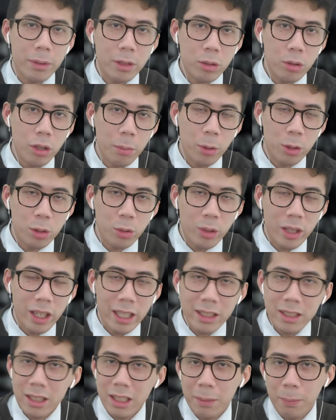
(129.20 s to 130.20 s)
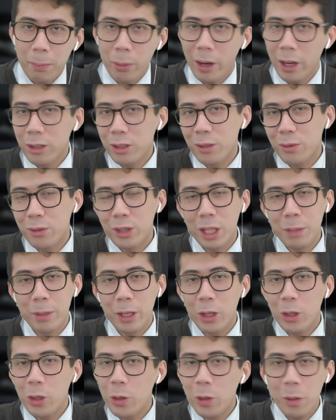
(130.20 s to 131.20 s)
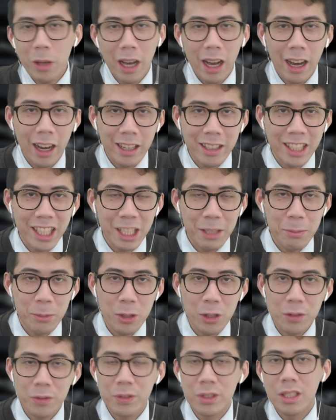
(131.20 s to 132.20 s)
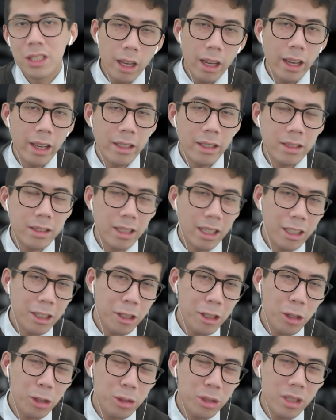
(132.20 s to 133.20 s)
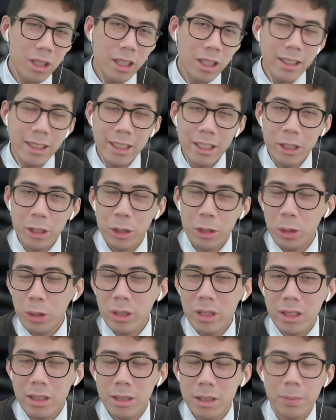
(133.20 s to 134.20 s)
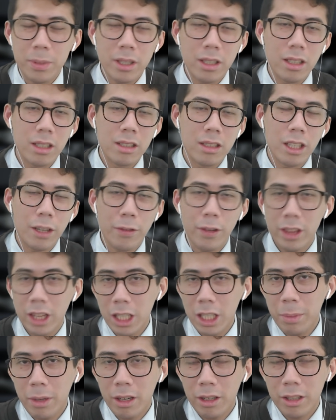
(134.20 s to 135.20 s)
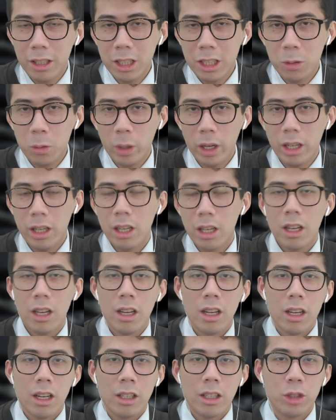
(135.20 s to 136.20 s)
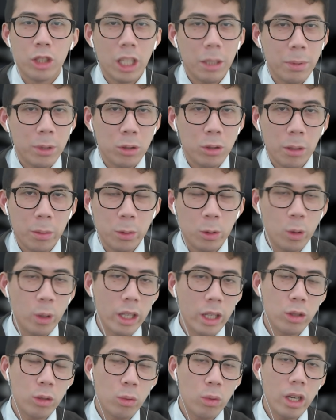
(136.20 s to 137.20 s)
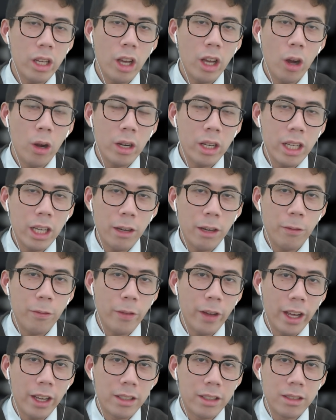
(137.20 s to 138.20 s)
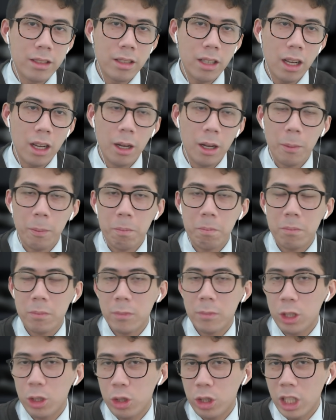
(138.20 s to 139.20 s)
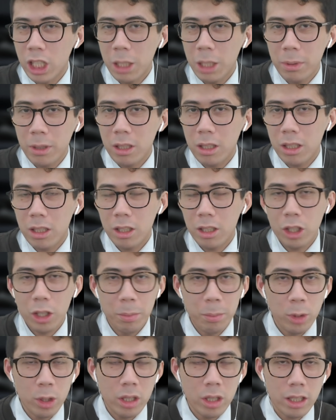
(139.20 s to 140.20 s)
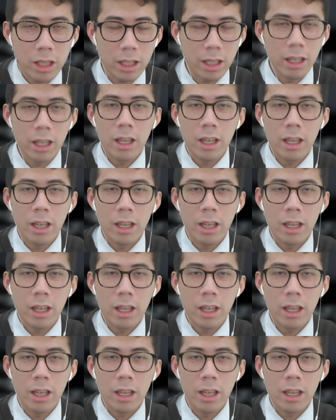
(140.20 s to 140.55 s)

Swap was released, the price of Shiba Inu hardly moved. And psychologically, it shouldn't, because if you think about it this way, Shiba Swap's release really only affects the Shiba community.